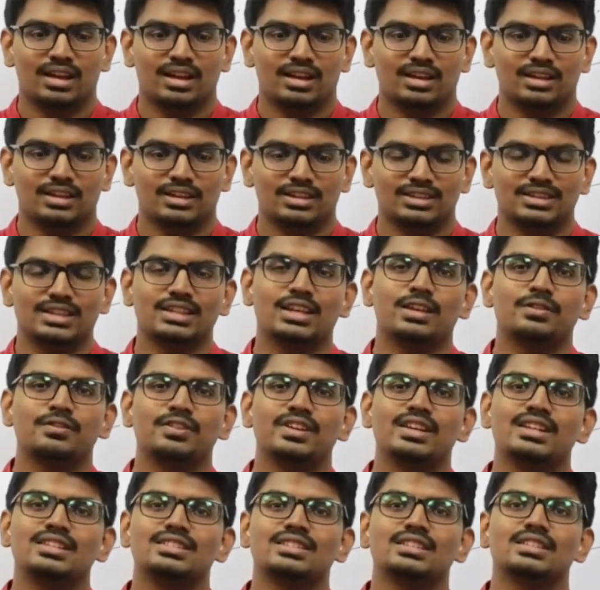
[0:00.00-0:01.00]
The
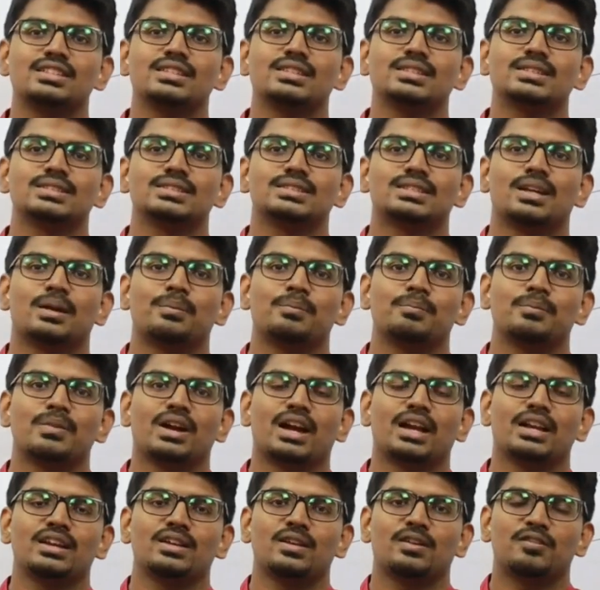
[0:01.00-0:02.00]
definition is some
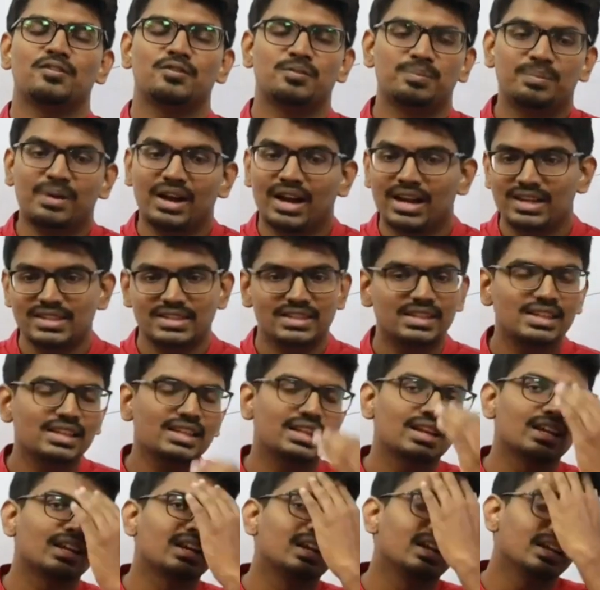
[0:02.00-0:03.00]
kind of
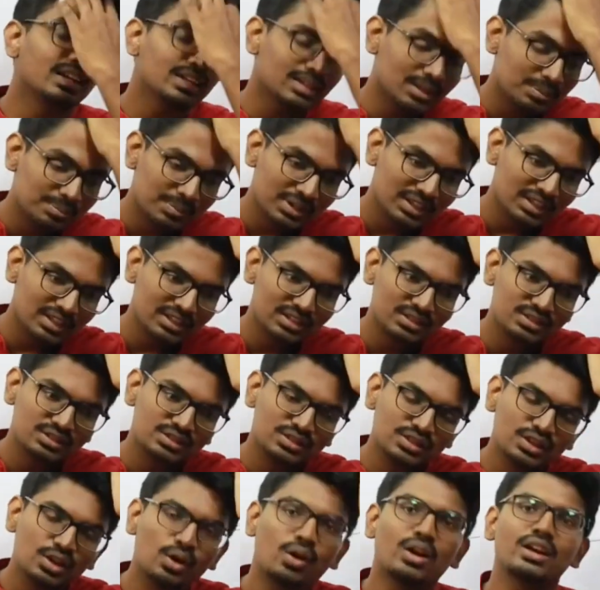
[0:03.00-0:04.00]
partially correct, but it
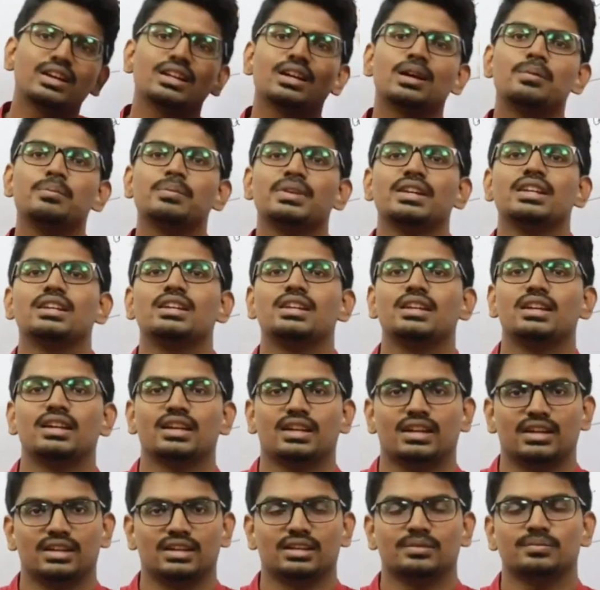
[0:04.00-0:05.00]
is not completely
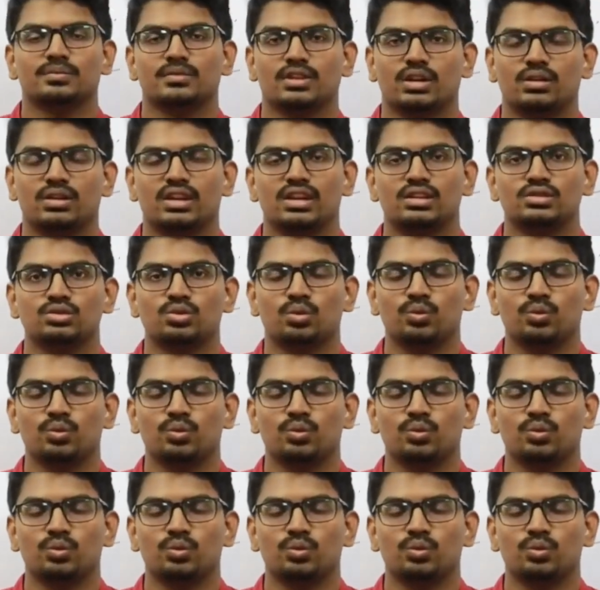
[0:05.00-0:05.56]
correct, okay.